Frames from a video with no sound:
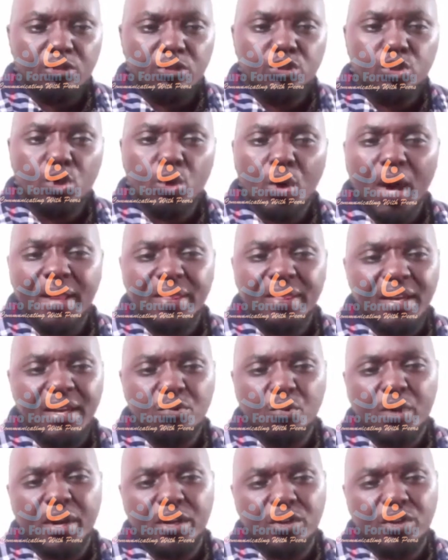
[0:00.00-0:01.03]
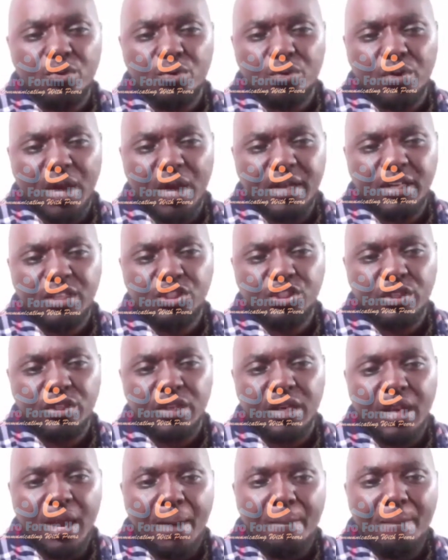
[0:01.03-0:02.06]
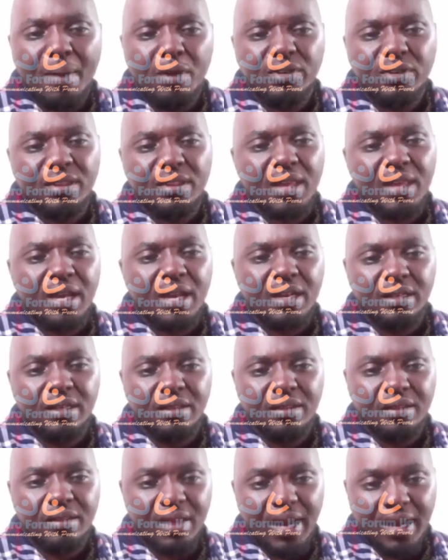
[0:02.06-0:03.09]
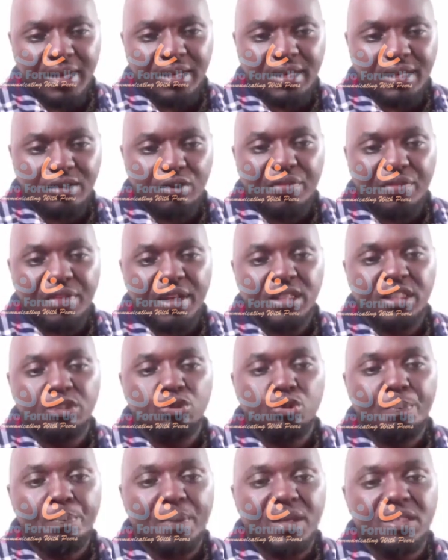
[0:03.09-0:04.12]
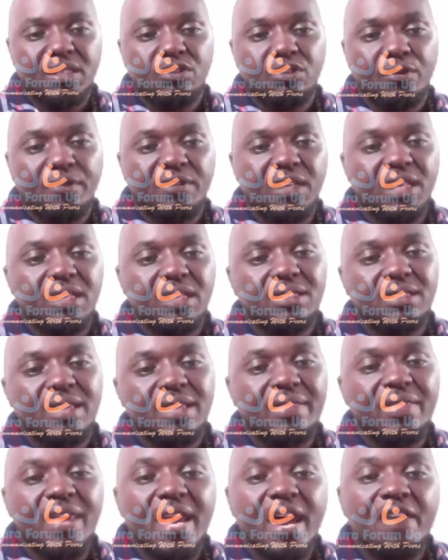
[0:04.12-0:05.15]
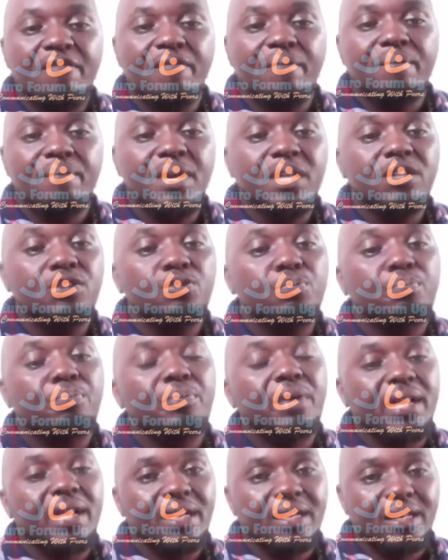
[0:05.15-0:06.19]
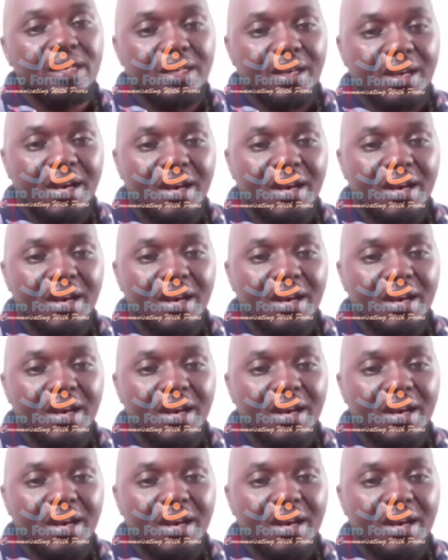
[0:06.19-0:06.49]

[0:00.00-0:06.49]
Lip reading: So, and then when you additional about third or 32% of teens say they have been spread